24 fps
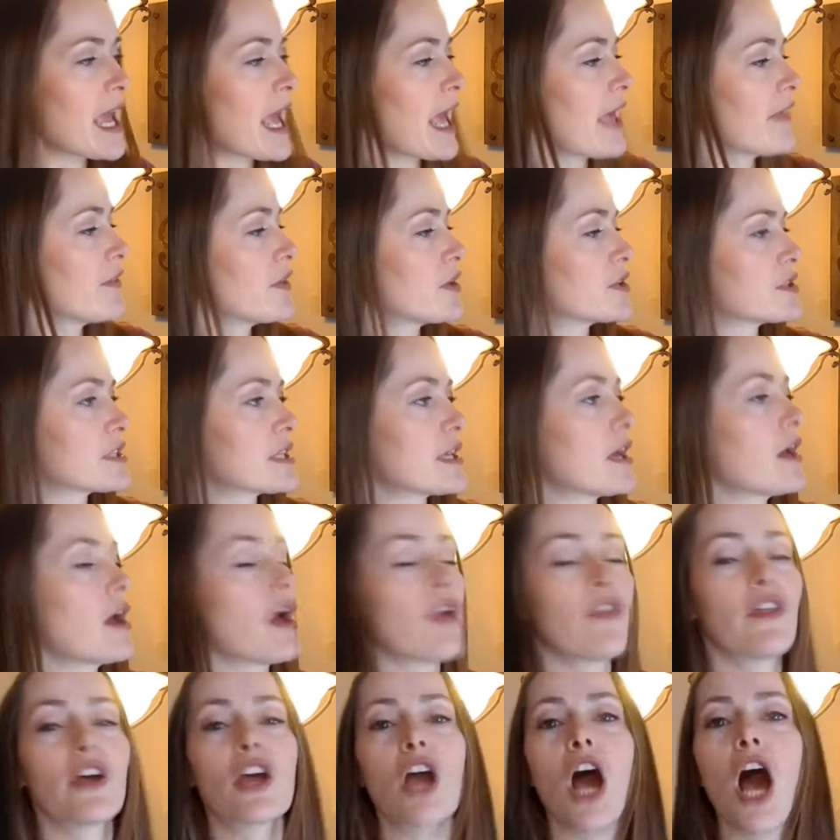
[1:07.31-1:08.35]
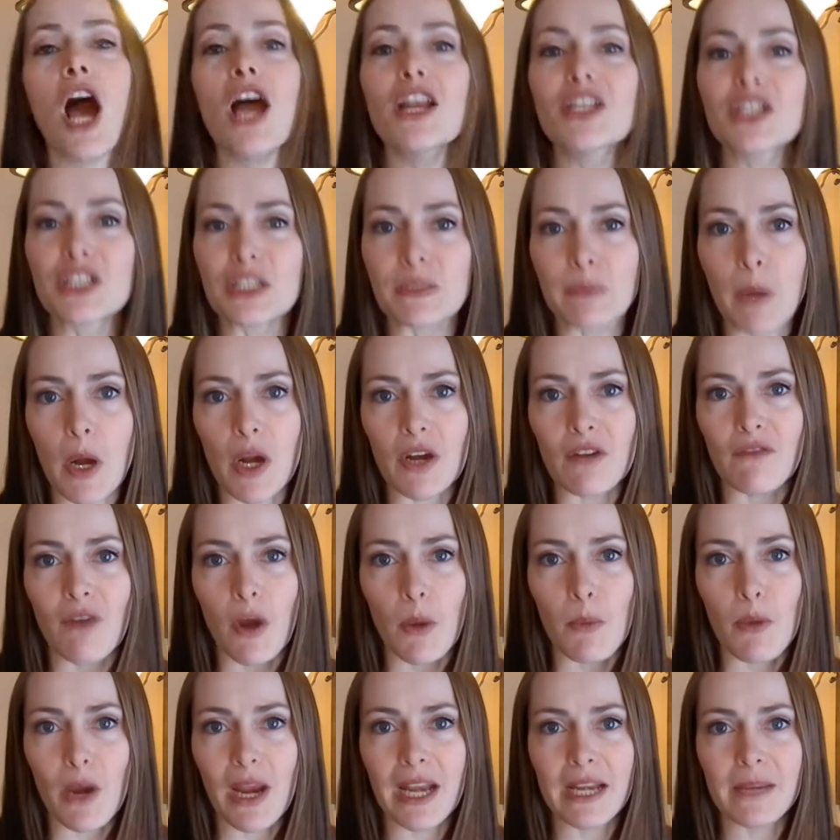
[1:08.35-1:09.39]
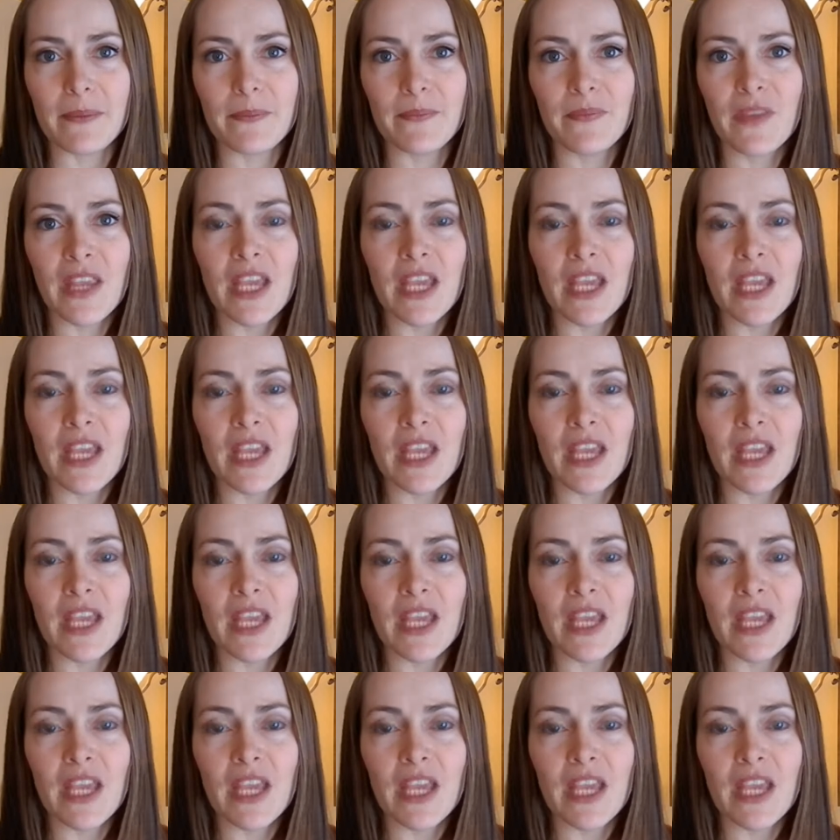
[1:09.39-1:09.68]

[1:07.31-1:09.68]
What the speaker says: and there's the conscious part of our brain.